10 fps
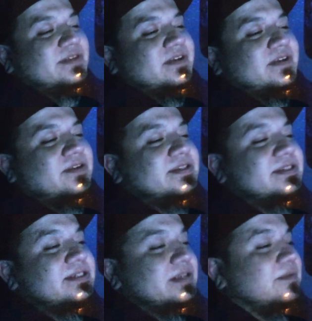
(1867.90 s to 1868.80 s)
there in
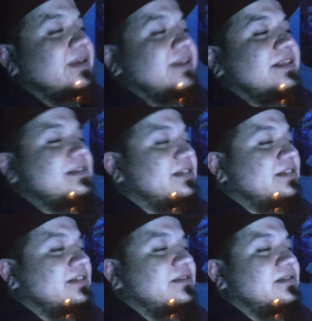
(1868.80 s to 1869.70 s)
some
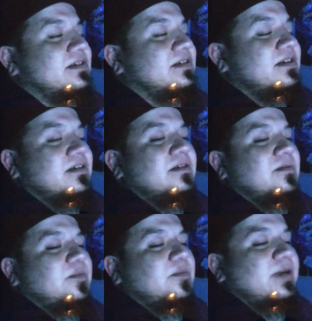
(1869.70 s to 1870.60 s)
instance,
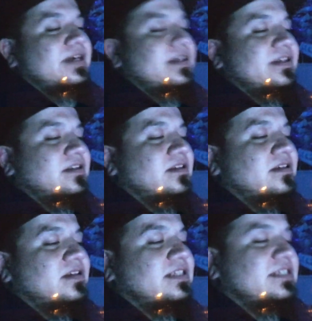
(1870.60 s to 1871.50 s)
but
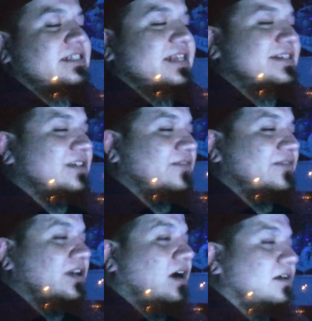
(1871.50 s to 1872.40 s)
instead it's
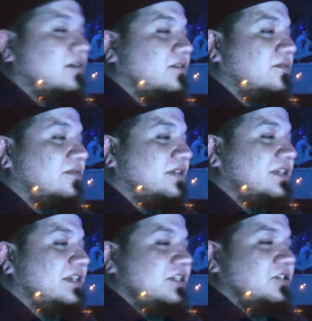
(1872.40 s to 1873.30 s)
avocado.
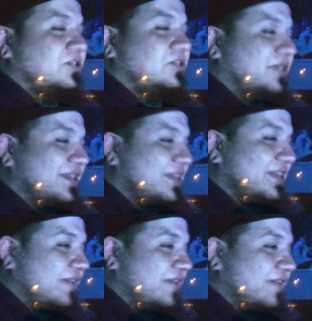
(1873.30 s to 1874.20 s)
You're still getting
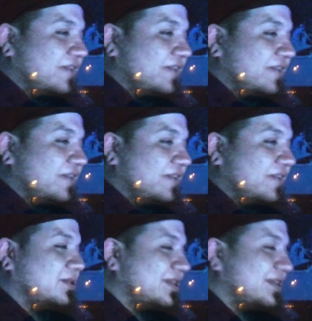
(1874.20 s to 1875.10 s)
that fat. You're
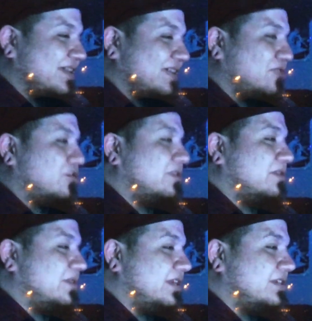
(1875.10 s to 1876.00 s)
still getting that
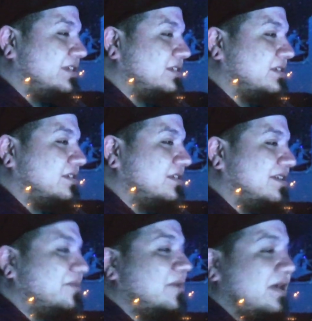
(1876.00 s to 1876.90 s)
creaminess.
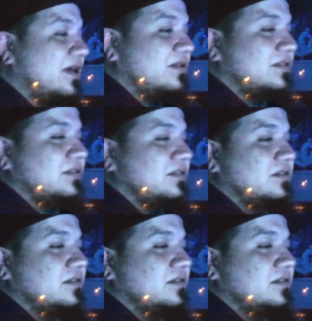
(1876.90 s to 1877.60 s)
It melts,